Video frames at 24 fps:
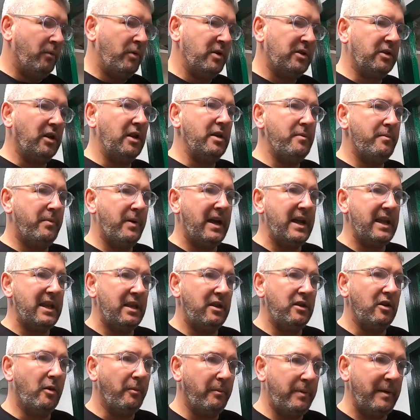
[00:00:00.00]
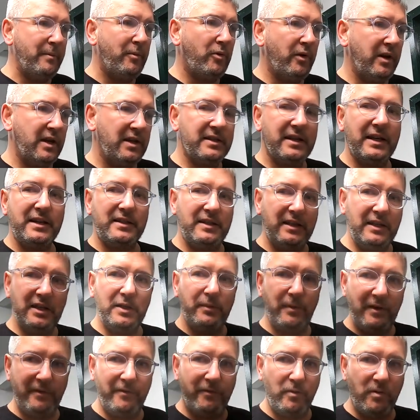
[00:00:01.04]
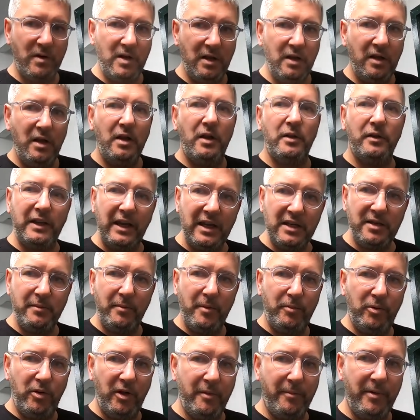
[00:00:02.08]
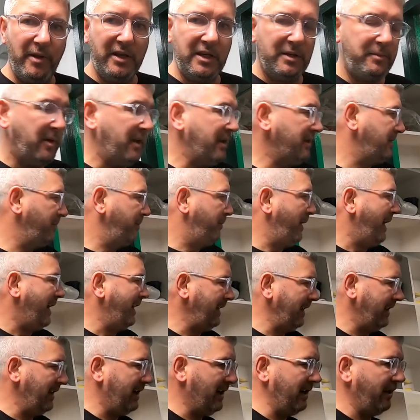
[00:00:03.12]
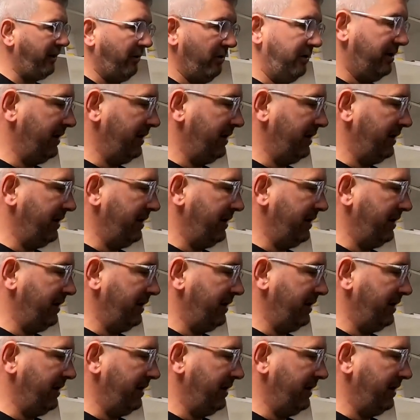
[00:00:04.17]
was done by young people aged 16 to 24, getting some employability experience, and part of that